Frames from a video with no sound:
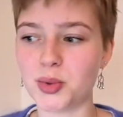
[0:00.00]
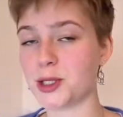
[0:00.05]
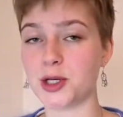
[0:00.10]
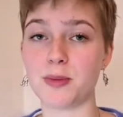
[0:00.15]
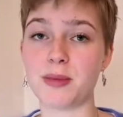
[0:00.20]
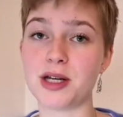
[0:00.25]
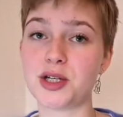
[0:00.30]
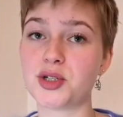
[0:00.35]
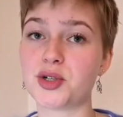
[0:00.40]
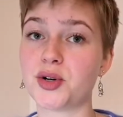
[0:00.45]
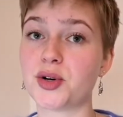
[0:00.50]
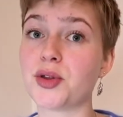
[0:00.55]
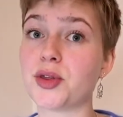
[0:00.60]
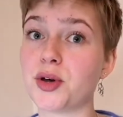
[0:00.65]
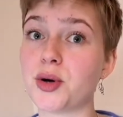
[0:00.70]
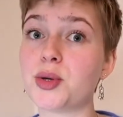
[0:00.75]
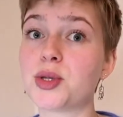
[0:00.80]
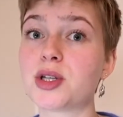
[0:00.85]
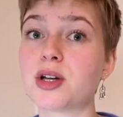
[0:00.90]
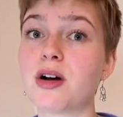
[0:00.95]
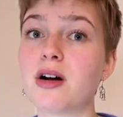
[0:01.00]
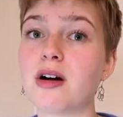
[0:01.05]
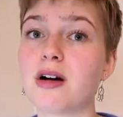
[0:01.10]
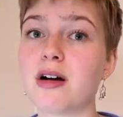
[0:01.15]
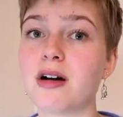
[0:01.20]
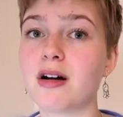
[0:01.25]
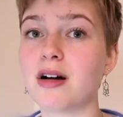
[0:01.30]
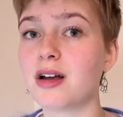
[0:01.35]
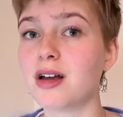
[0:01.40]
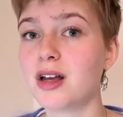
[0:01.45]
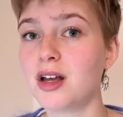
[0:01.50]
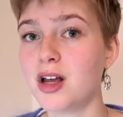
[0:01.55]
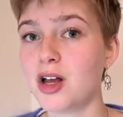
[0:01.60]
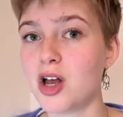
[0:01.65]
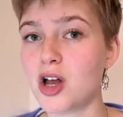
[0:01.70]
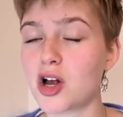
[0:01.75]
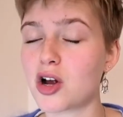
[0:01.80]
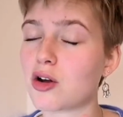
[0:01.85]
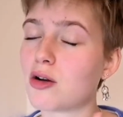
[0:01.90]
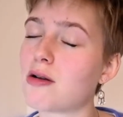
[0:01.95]
So make sure those are
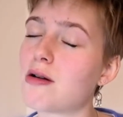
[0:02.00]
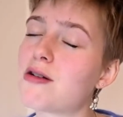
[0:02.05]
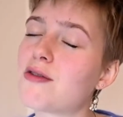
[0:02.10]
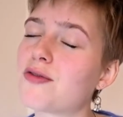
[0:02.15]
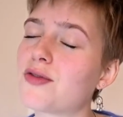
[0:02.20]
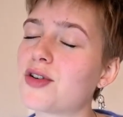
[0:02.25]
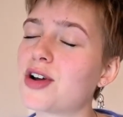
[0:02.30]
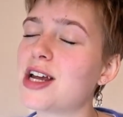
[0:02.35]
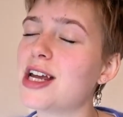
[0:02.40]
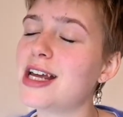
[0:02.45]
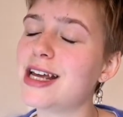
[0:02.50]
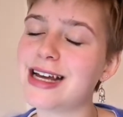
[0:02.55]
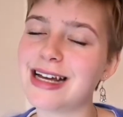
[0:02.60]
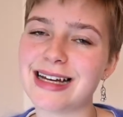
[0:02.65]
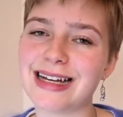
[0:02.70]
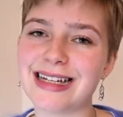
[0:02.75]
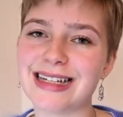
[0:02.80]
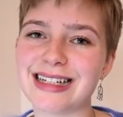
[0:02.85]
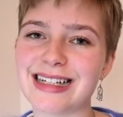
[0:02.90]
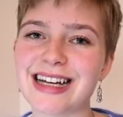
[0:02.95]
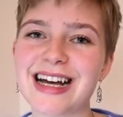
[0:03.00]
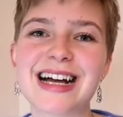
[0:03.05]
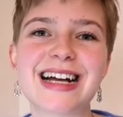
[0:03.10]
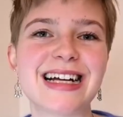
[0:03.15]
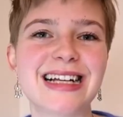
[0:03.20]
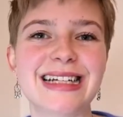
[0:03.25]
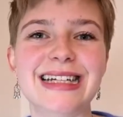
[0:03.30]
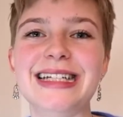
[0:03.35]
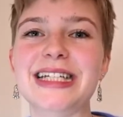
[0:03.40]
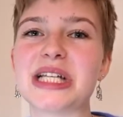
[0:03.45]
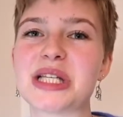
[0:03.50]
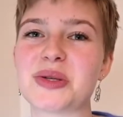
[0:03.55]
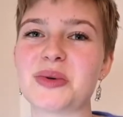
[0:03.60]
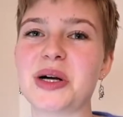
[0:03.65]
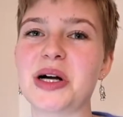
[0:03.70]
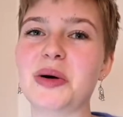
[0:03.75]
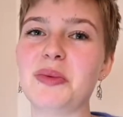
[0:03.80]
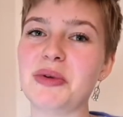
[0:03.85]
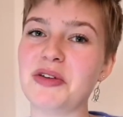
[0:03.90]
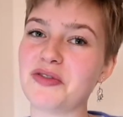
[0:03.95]
clog free and clean as
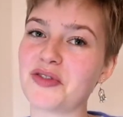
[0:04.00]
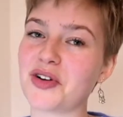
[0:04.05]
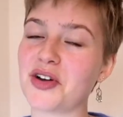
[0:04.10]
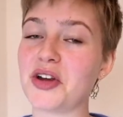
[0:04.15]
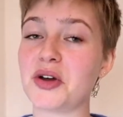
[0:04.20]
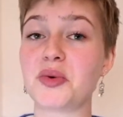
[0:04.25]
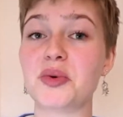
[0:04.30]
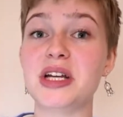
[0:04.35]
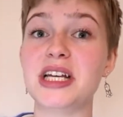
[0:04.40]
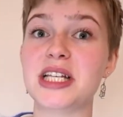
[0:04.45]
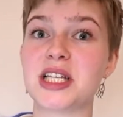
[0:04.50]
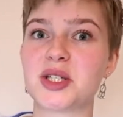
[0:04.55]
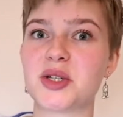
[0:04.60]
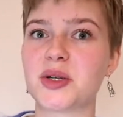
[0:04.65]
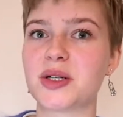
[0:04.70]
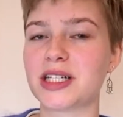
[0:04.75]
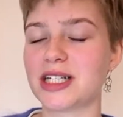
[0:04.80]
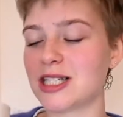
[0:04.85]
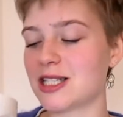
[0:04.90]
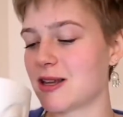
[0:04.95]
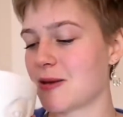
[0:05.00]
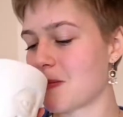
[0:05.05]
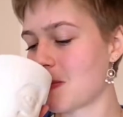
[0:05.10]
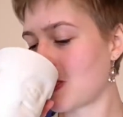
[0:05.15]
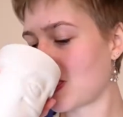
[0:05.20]
well before you reinsert it.